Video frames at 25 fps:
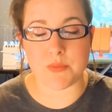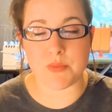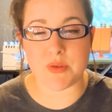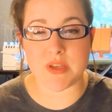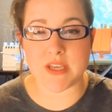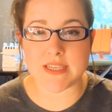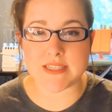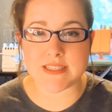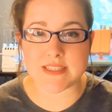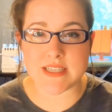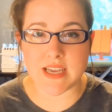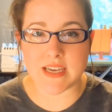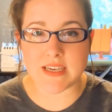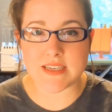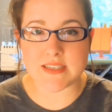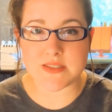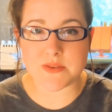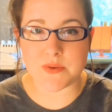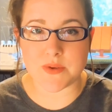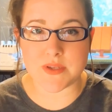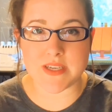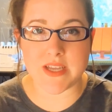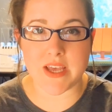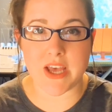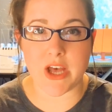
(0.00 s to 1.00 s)
because that is
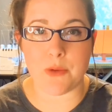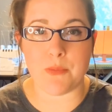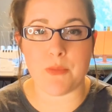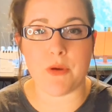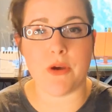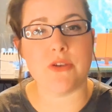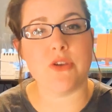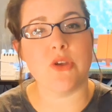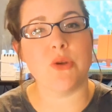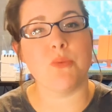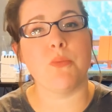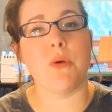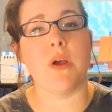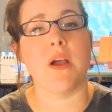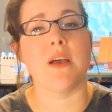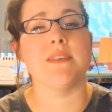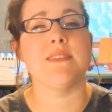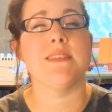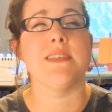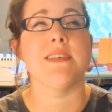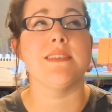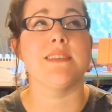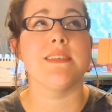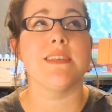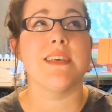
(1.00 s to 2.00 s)
going to help out your
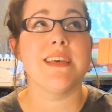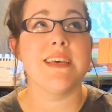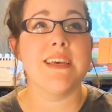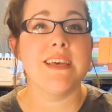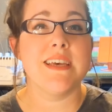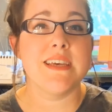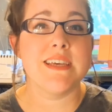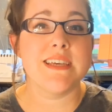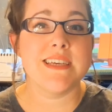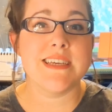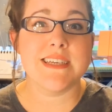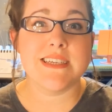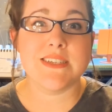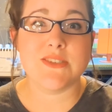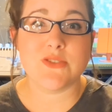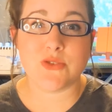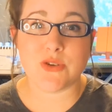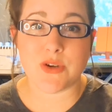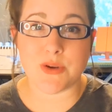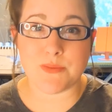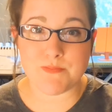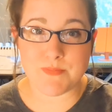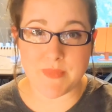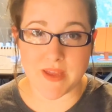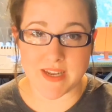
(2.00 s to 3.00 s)
process
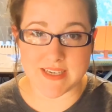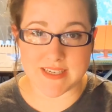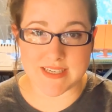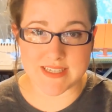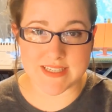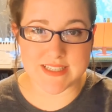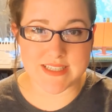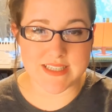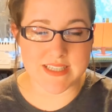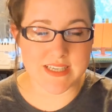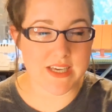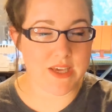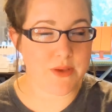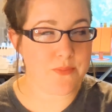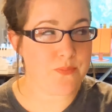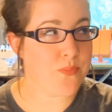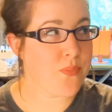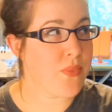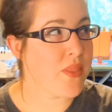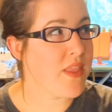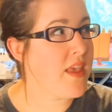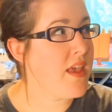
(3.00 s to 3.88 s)
tremendously.